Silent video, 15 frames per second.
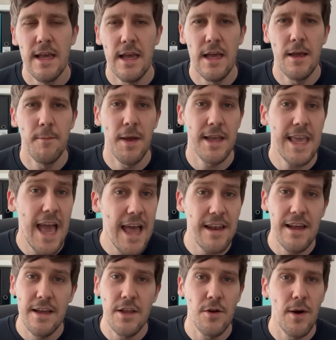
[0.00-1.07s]
Um, again,
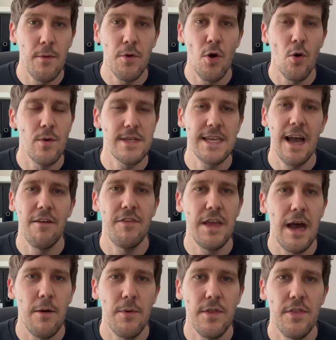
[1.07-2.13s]
you know, I would always
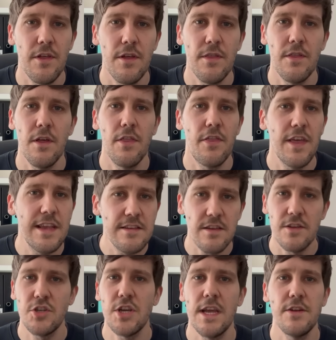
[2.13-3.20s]
caveat with that, that things
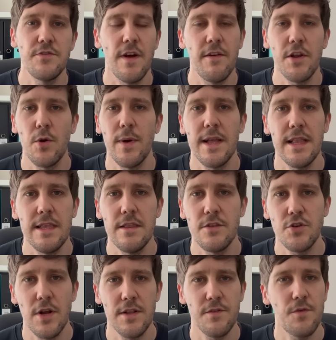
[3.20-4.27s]
can change very quickly in the
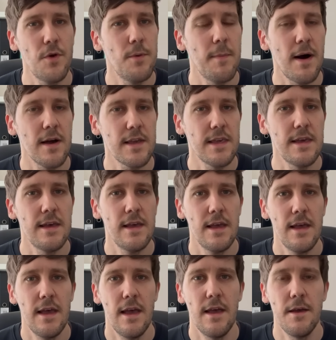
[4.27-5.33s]
transfer market,
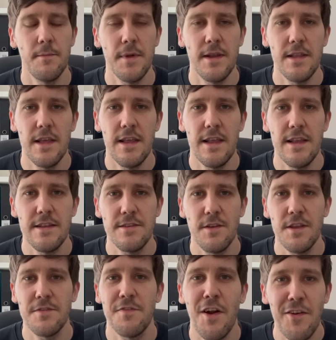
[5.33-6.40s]
um, and it's
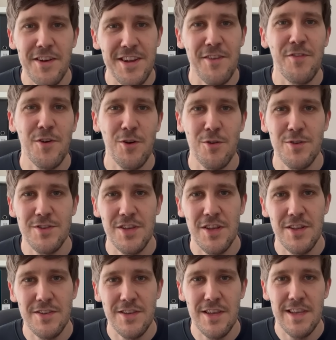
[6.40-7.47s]
it's very difficult
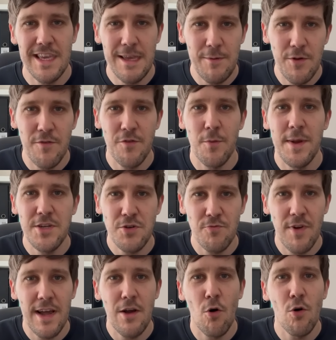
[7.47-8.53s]
to, to keep your information
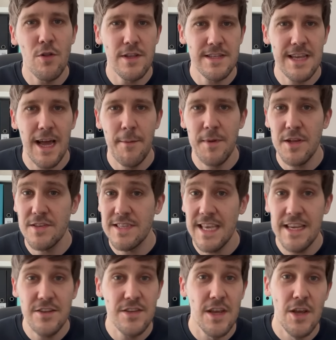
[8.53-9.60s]
right all the time because
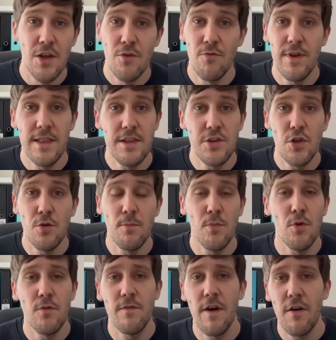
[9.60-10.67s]
things really do
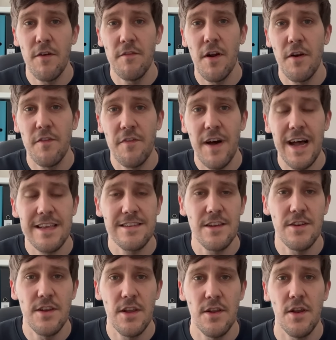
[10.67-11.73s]
move very very fast
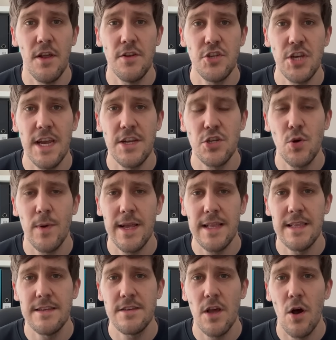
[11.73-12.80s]
and, and, and change
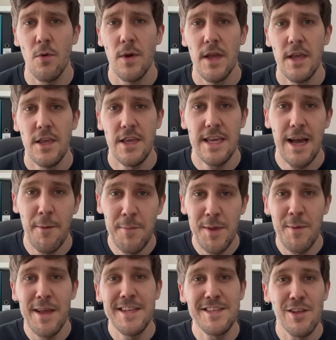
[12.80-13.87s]
quickly. So you can be
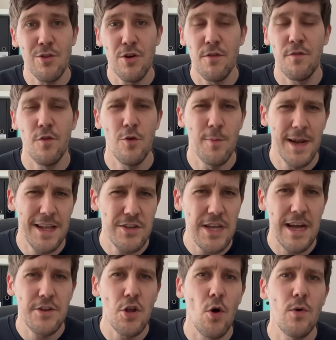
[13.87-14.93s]
made to look a fool, but I,
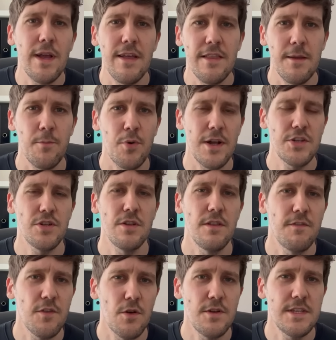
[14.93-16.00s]
I don't get the impression on
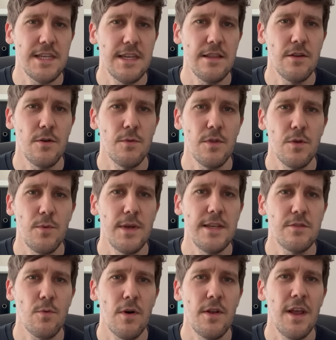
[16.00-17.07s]
the Florentino
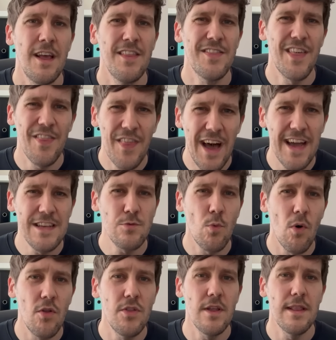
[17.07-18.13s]
Luis one that that is
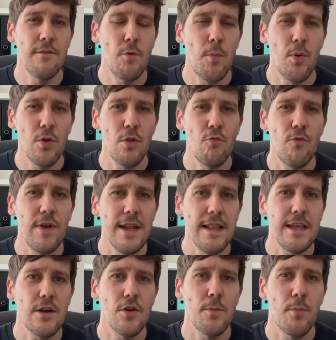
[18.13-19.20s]
one that Liverpool are
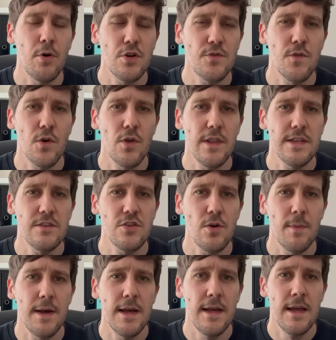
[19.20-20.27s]
really going to push for this
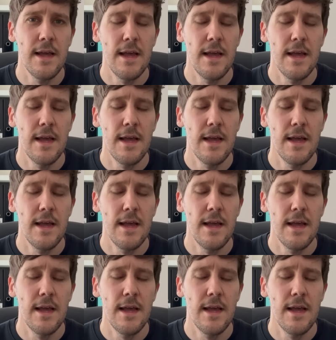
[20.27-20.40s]
summer.